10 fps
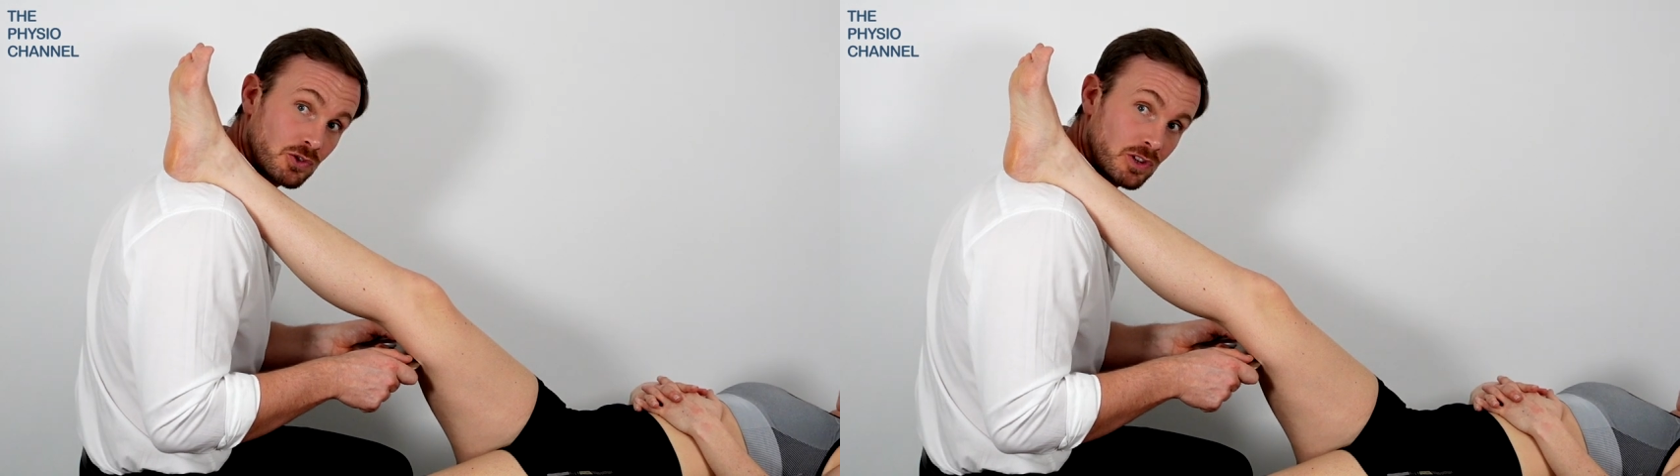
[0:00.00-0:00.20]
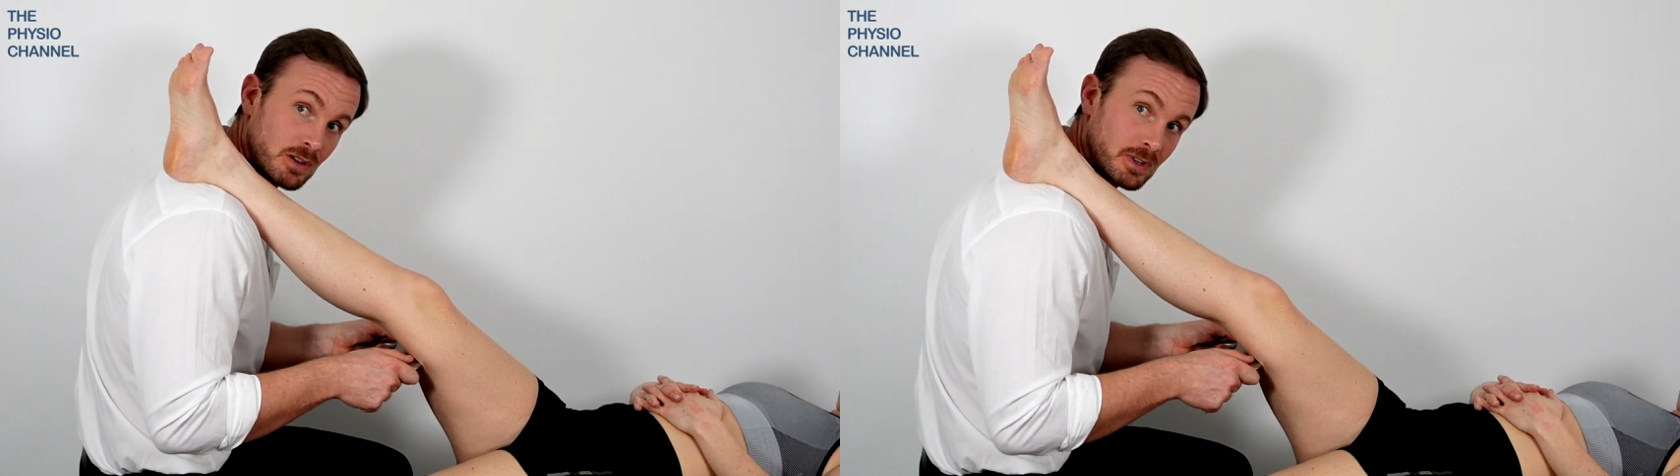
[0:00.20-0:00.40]

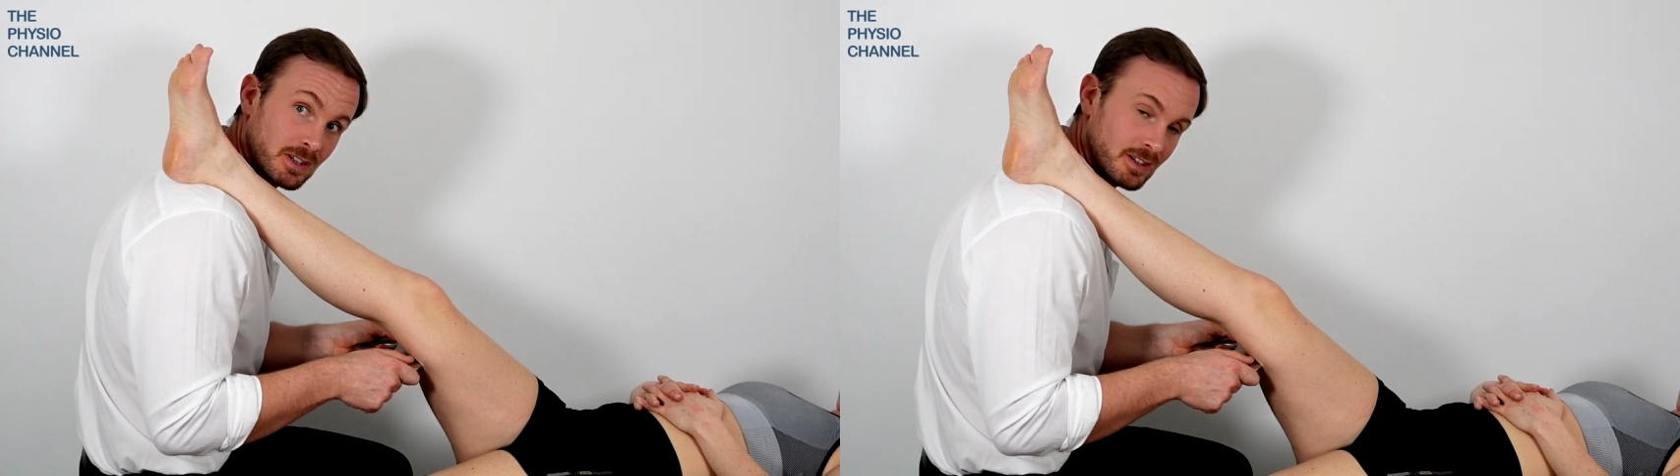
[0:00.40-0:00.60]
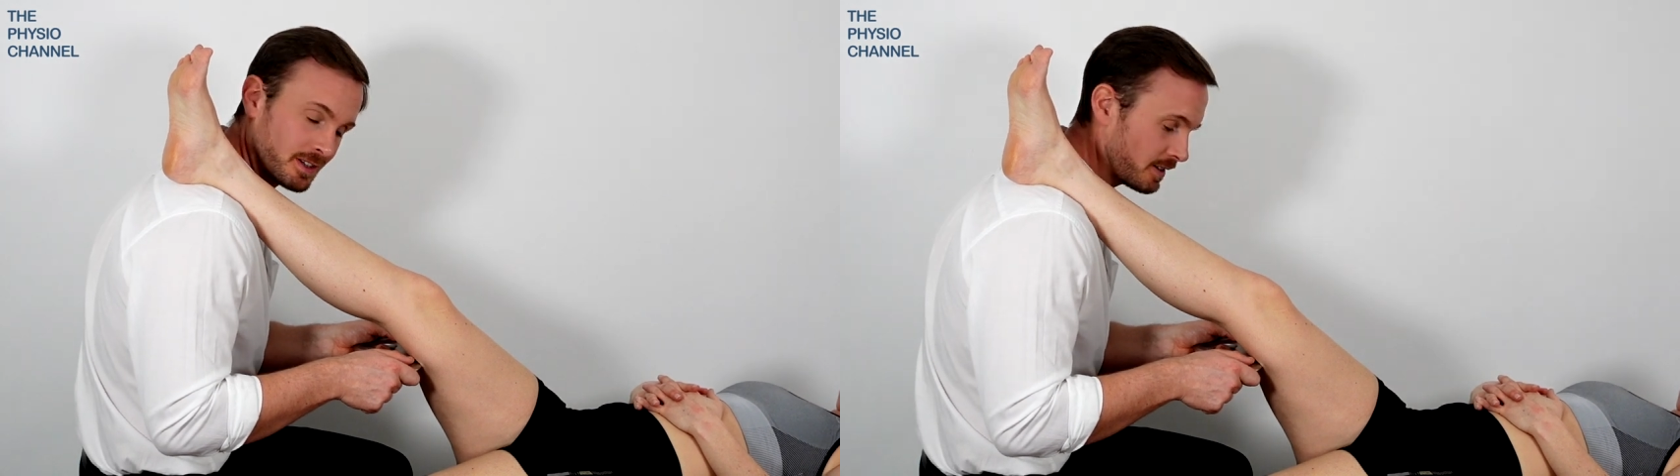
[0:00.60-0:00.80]

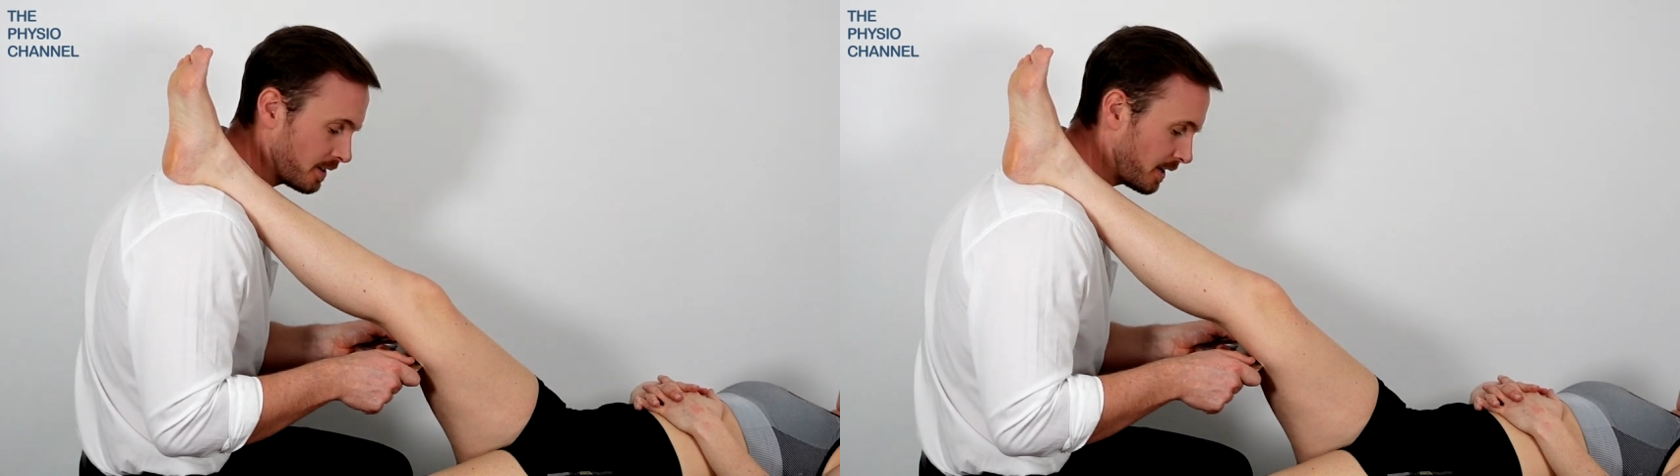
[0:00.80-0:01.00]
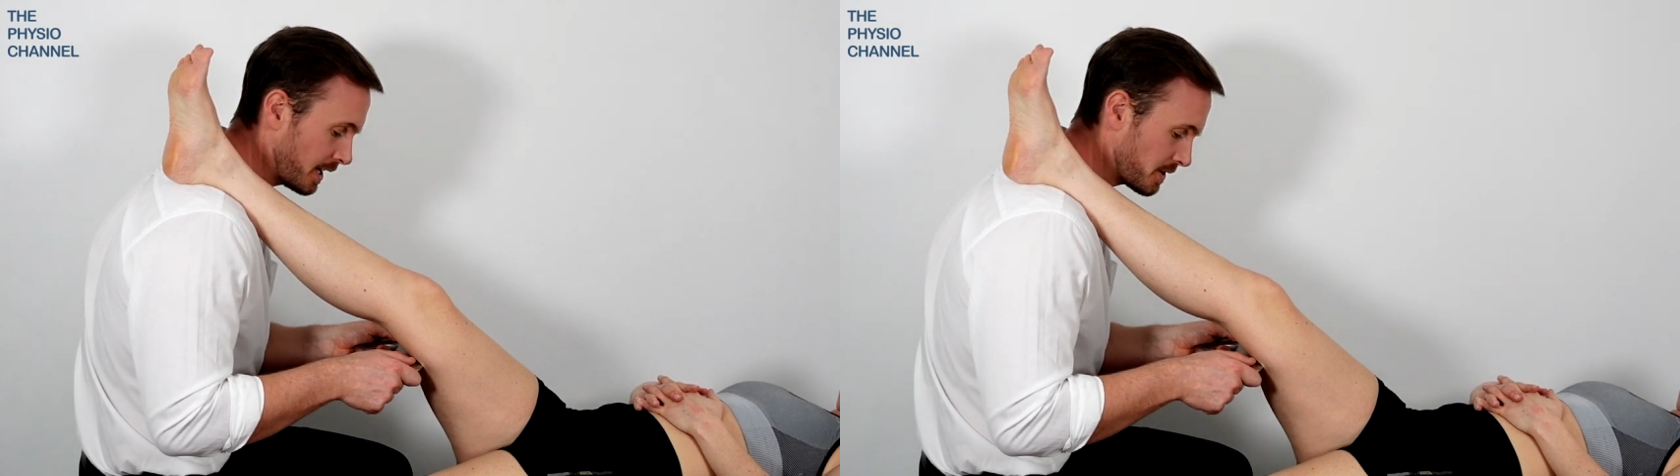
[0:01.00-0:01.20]
treatment
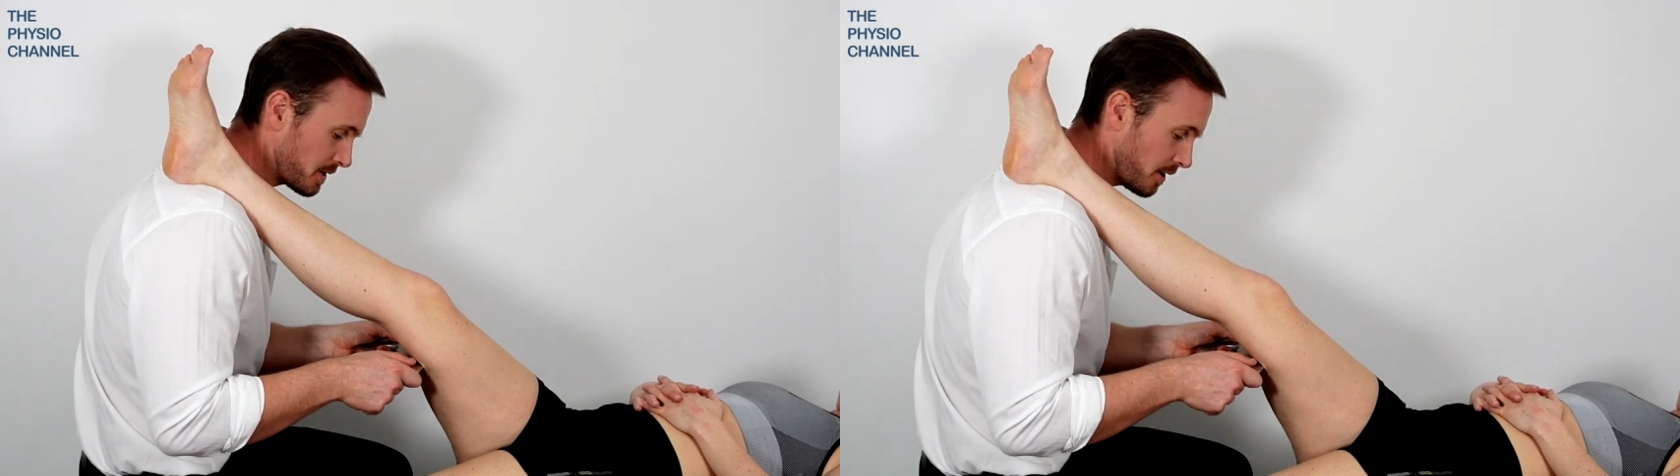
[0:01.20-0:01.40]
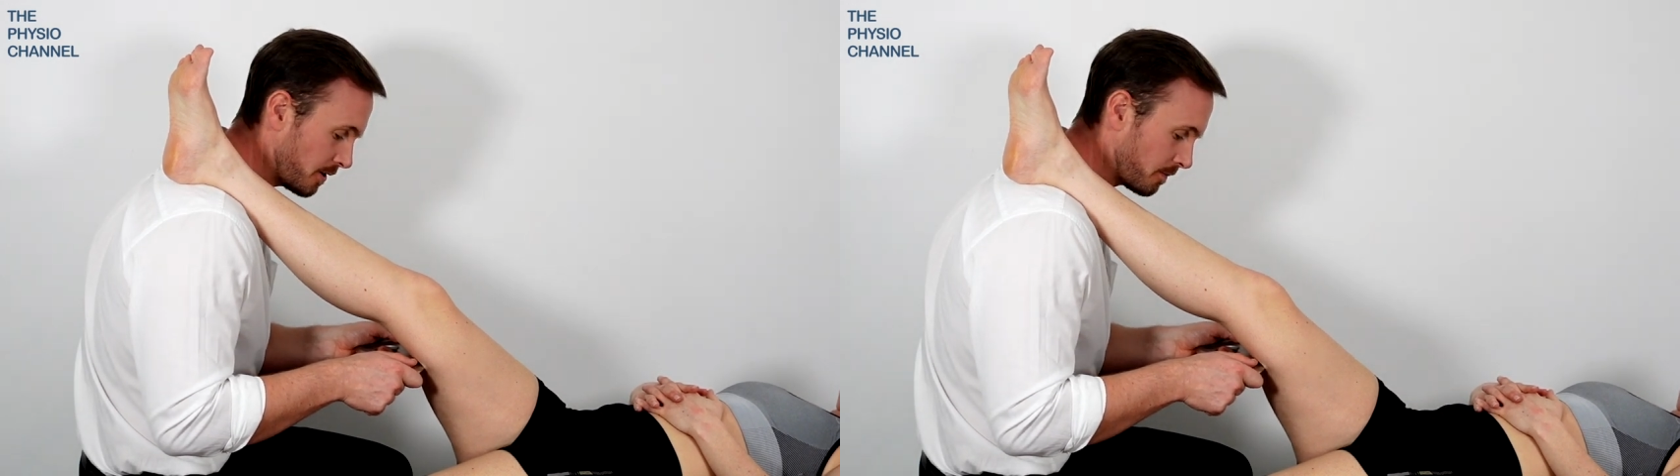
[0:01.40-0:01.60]
like
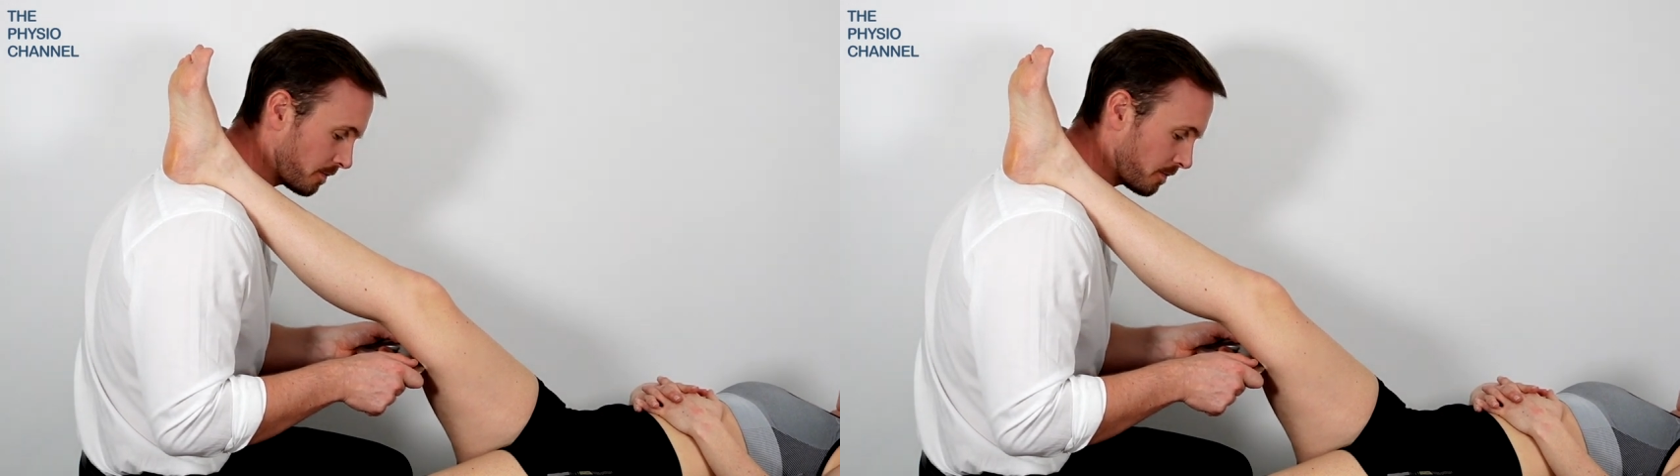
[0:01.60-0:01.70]
so.